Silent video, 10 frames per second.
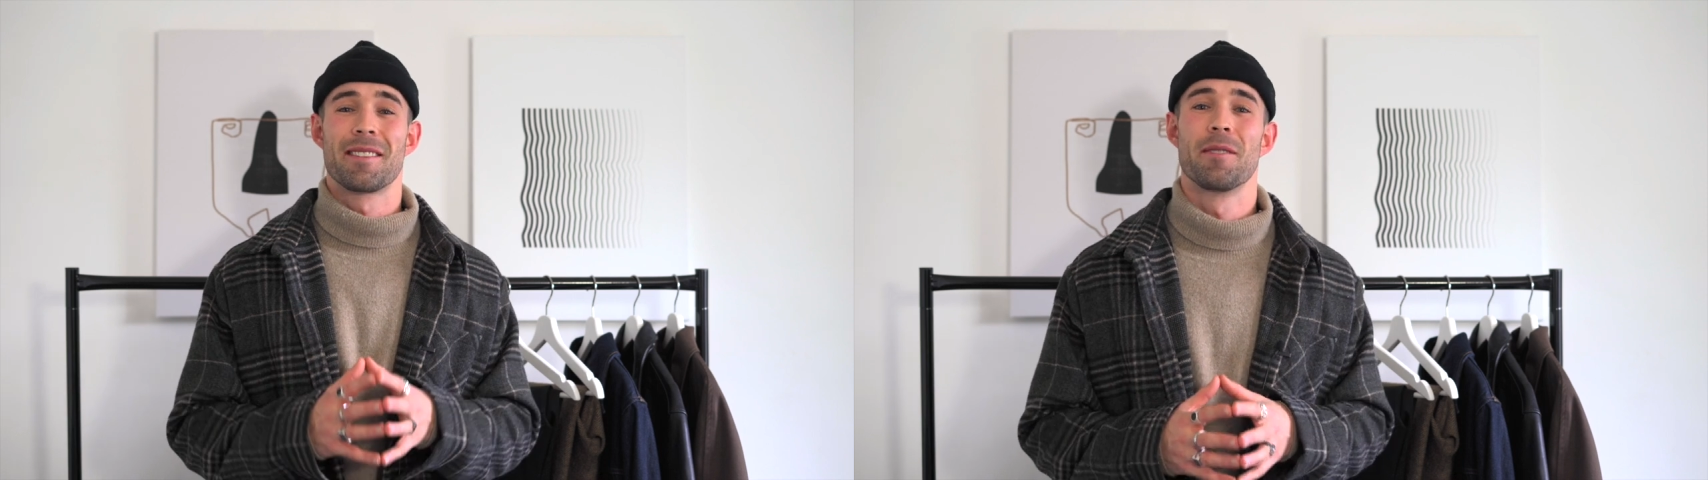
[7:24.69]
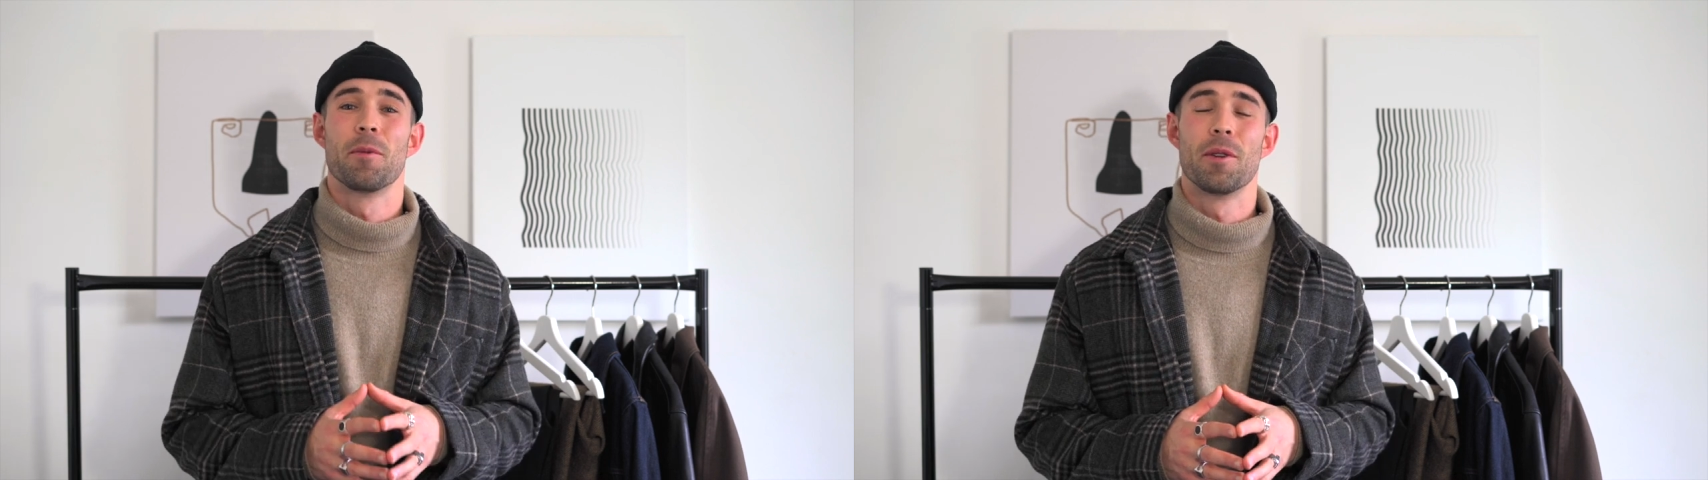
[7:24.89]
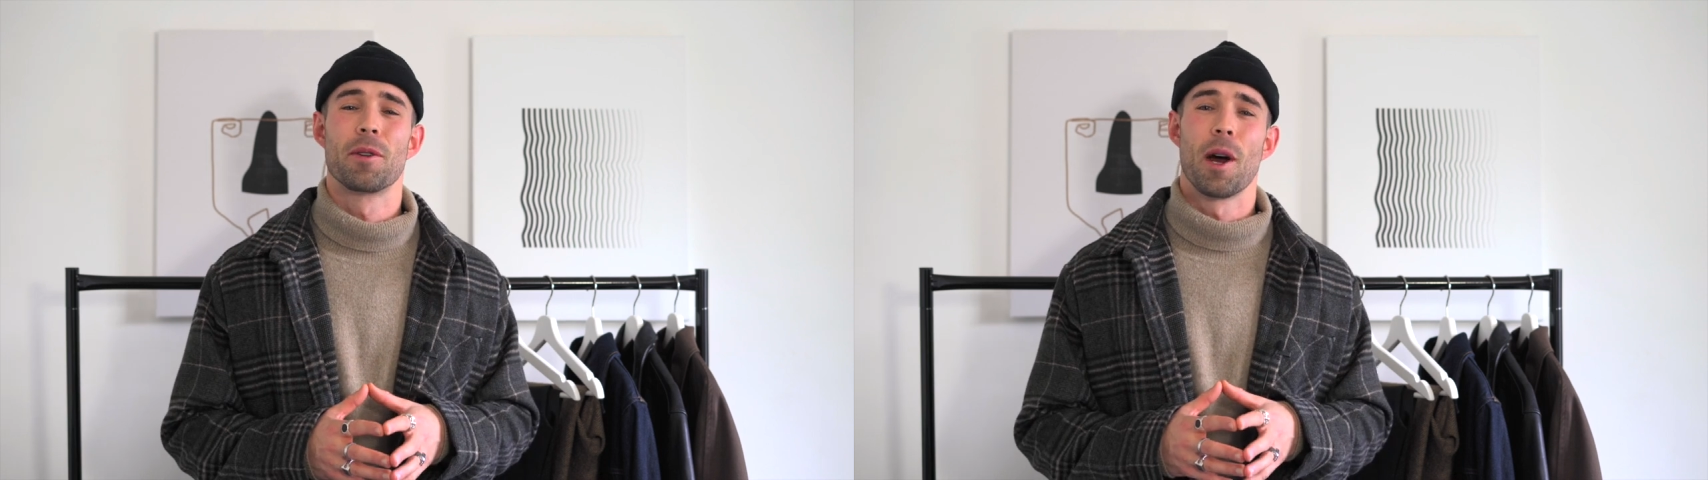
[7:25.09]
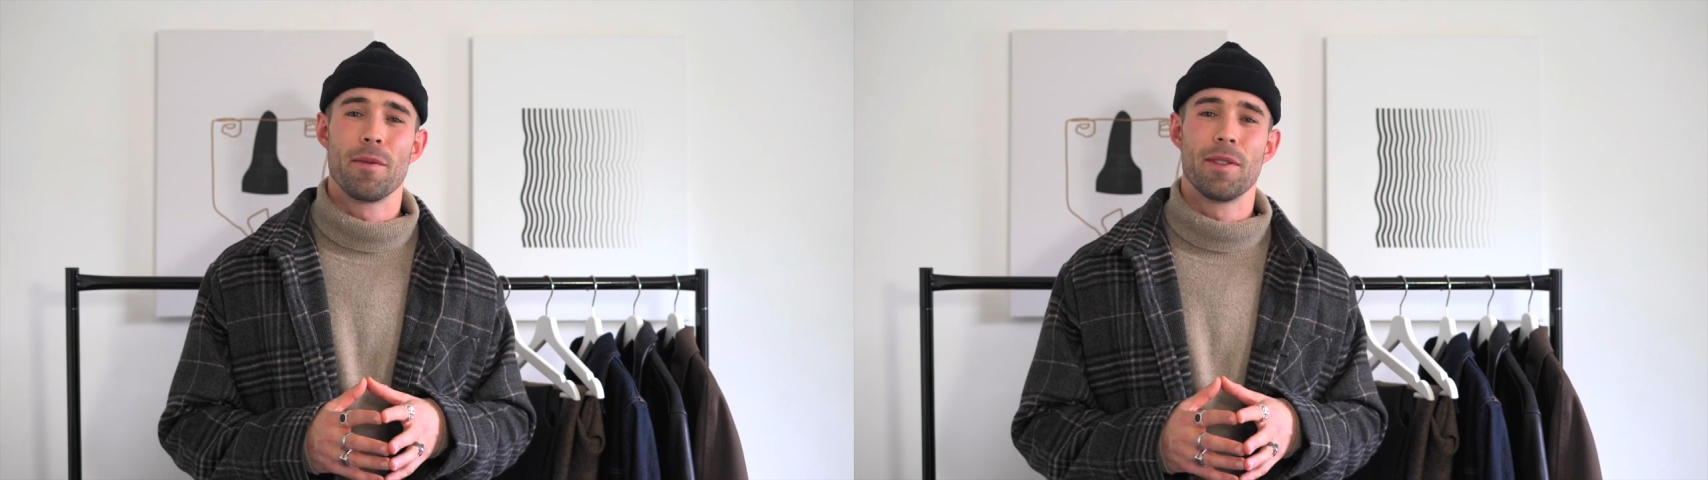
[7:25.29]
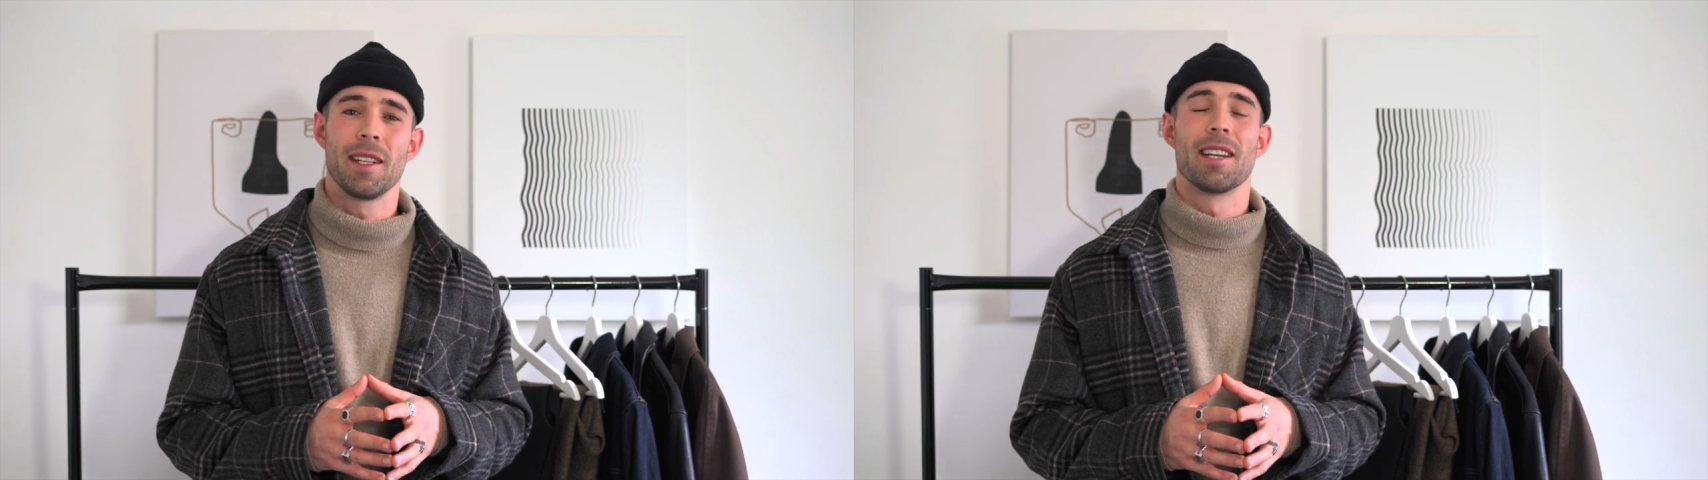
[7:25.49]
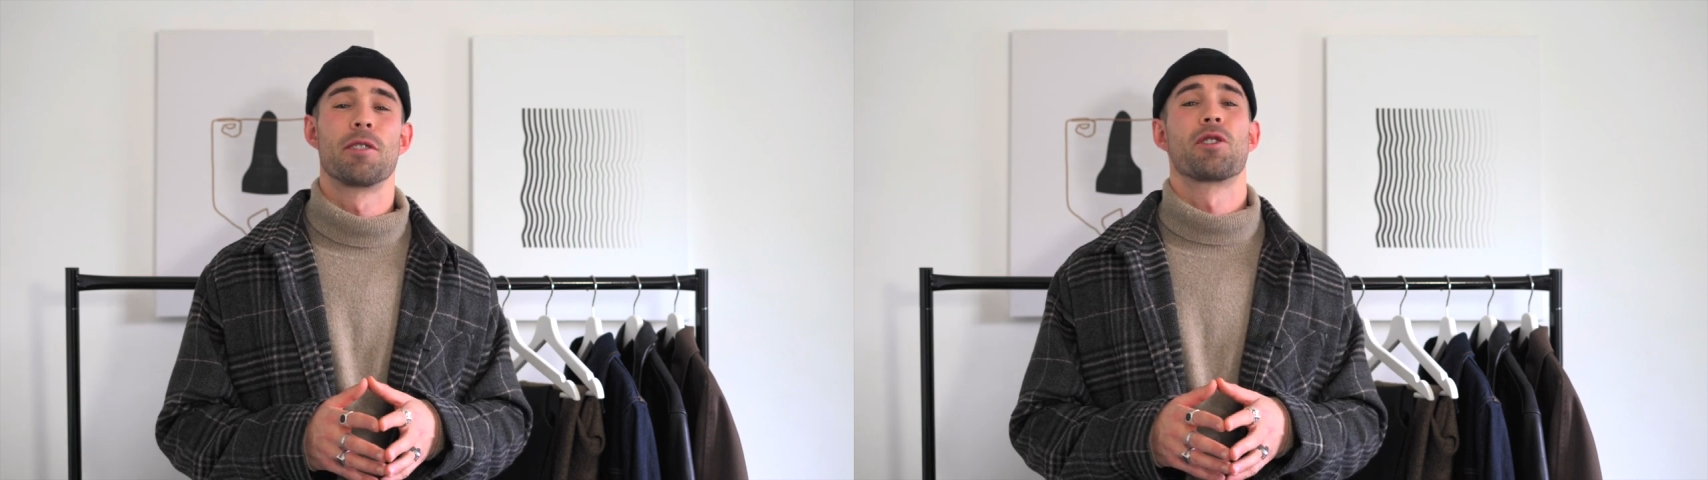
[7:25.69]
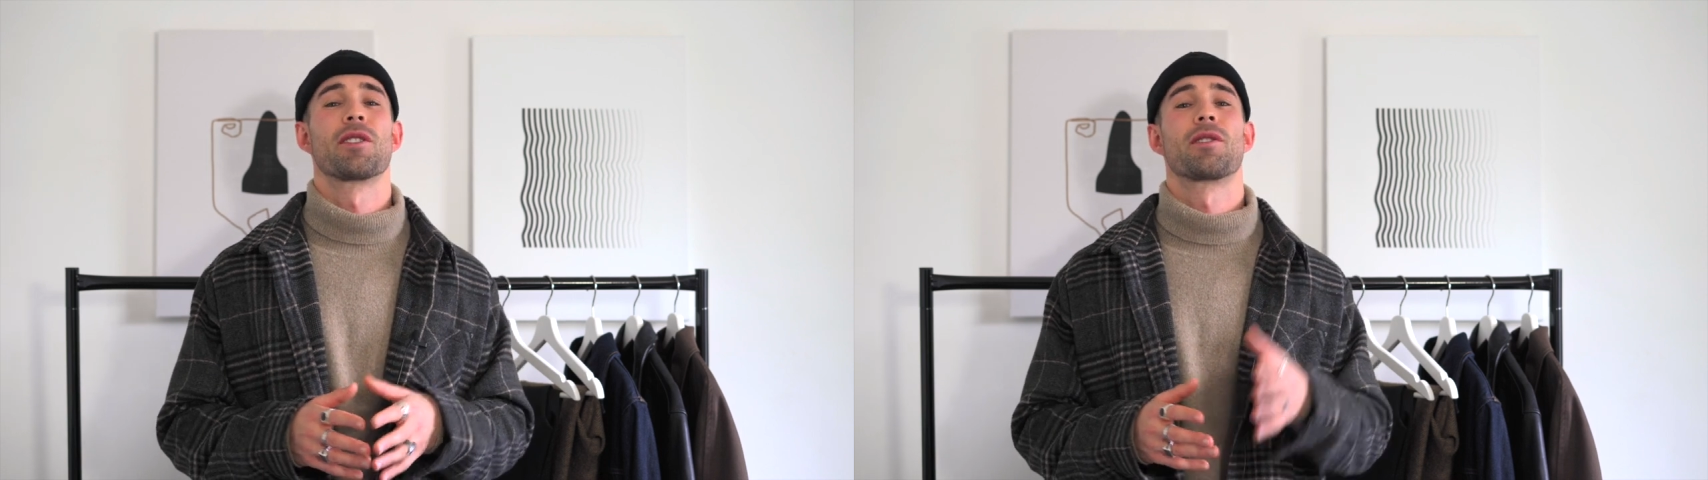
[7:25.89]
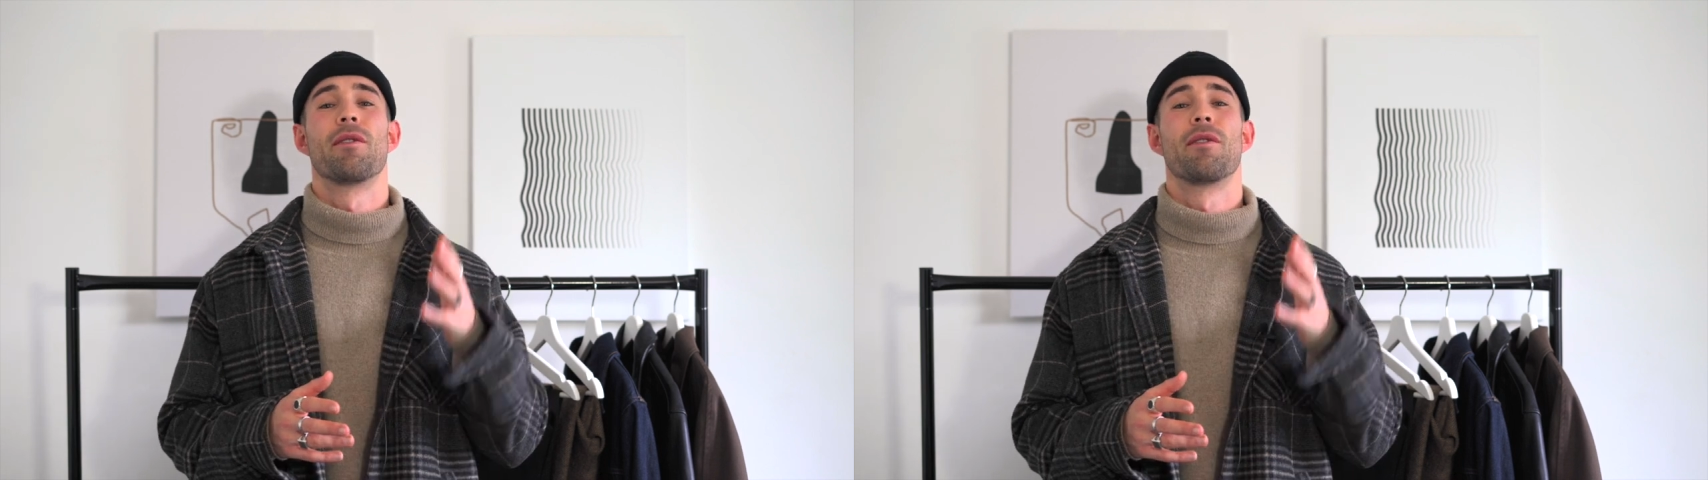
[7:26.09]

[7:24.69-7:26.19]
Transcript: else in the world hopefully it's just